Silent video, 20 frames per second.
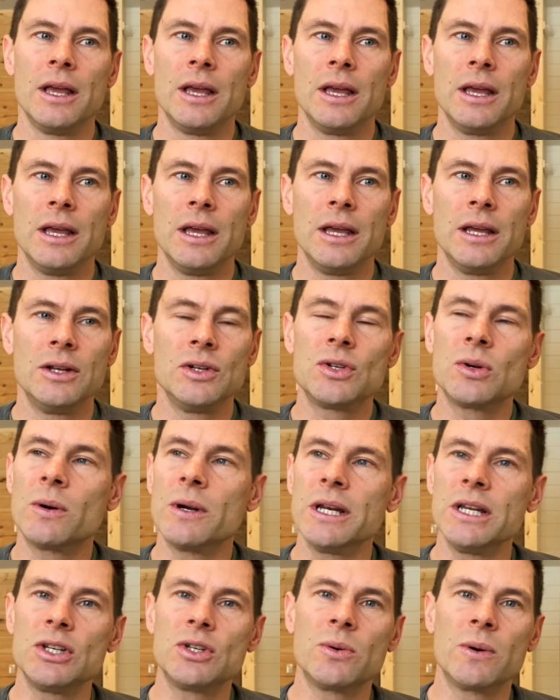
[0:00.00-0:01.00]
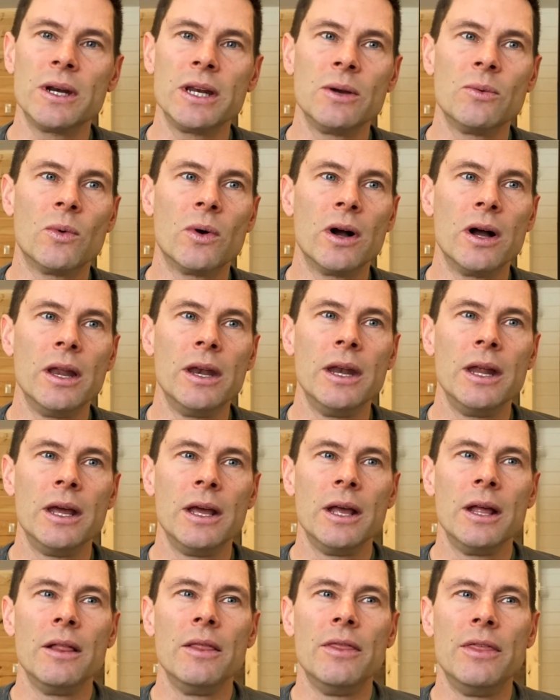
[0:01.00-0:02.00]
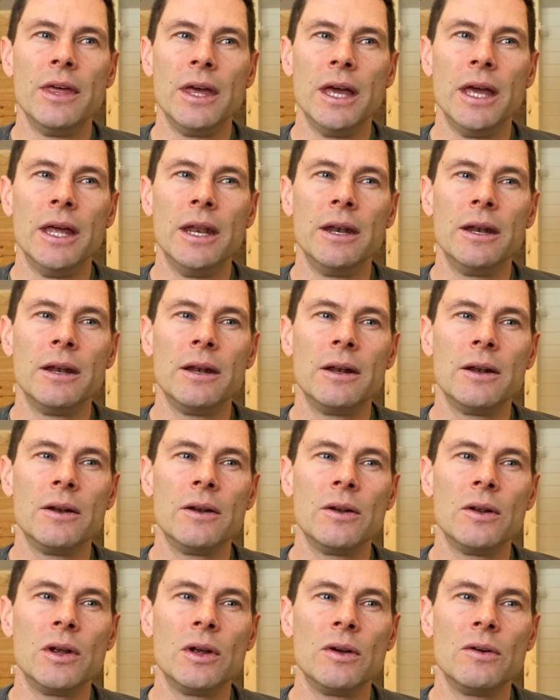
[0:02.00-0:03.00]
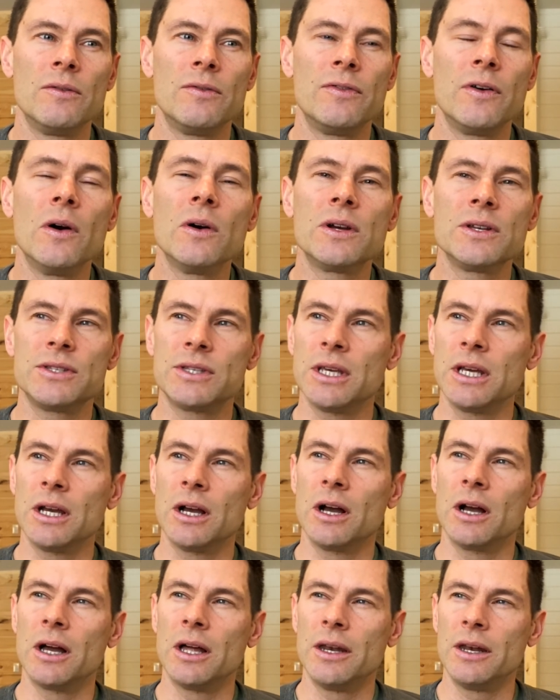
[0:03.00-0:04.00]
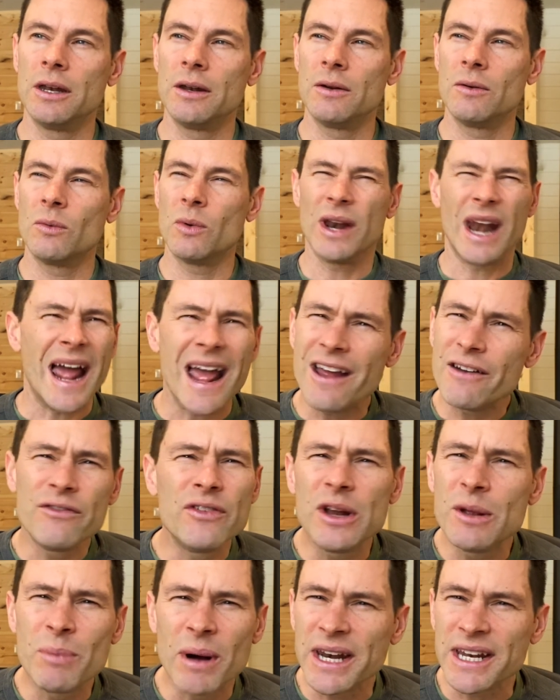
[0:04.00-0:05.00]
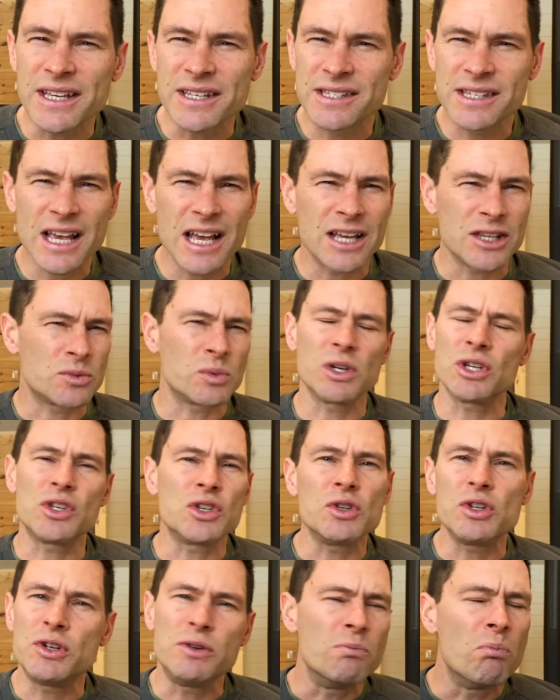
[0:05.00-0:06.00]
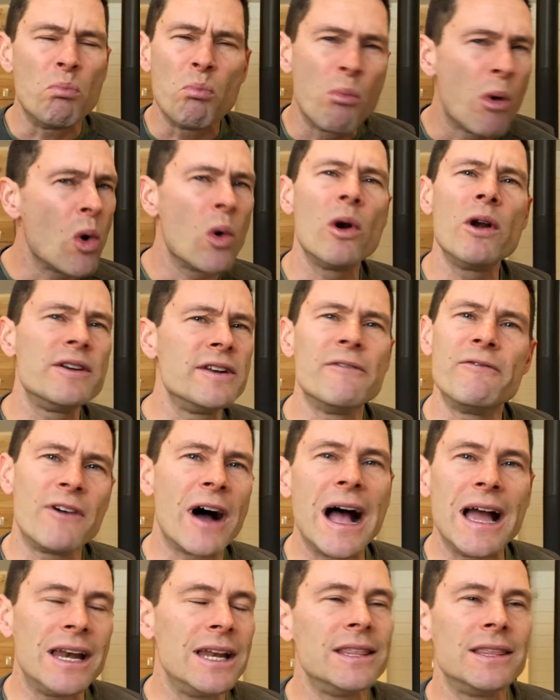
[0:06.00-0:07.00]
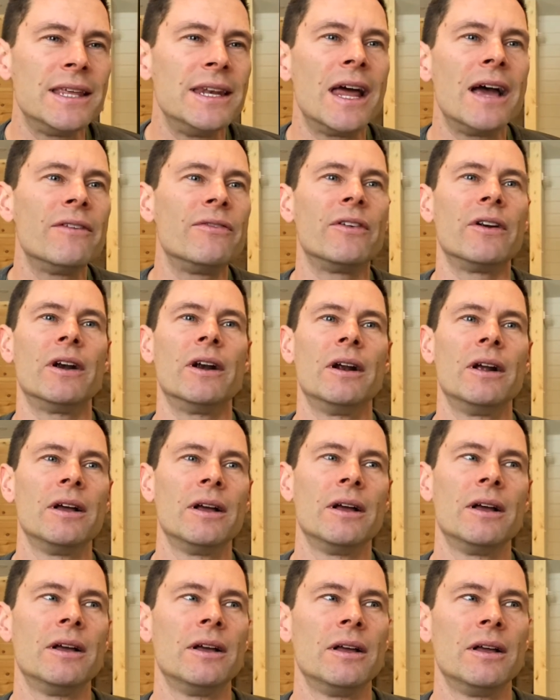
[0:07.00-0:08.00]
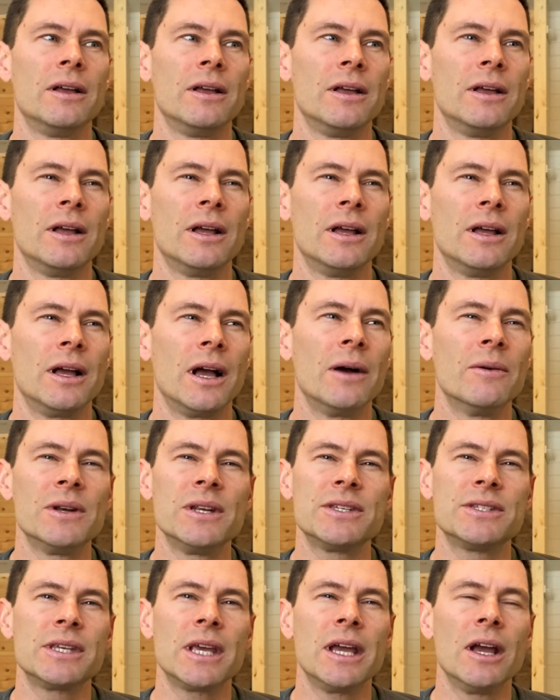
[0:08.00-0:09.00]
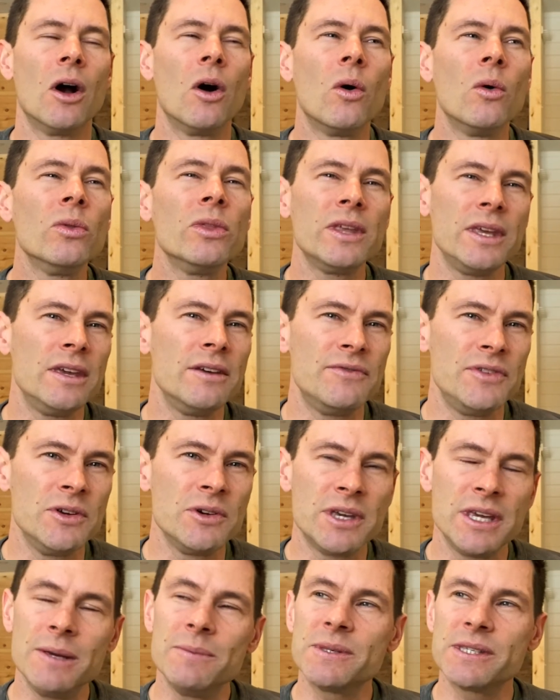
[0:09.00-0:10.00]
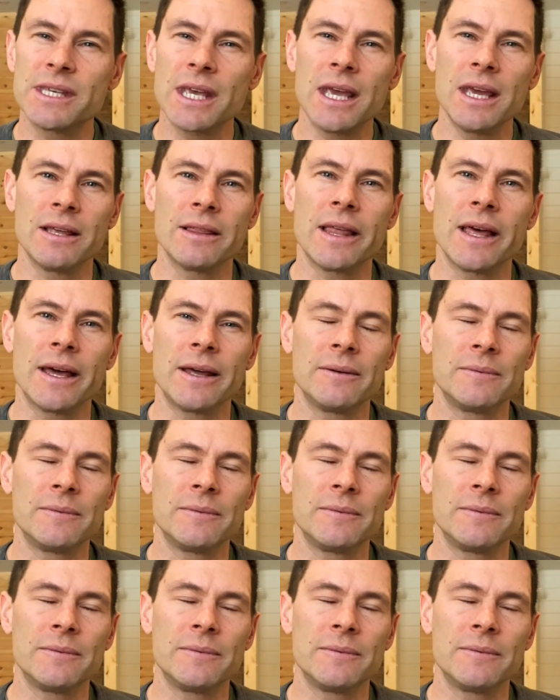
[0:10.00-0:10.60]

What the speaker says: in 2021 than focusing on what everybody says. We're more divided than ever. I want to say, only if you keep saying that.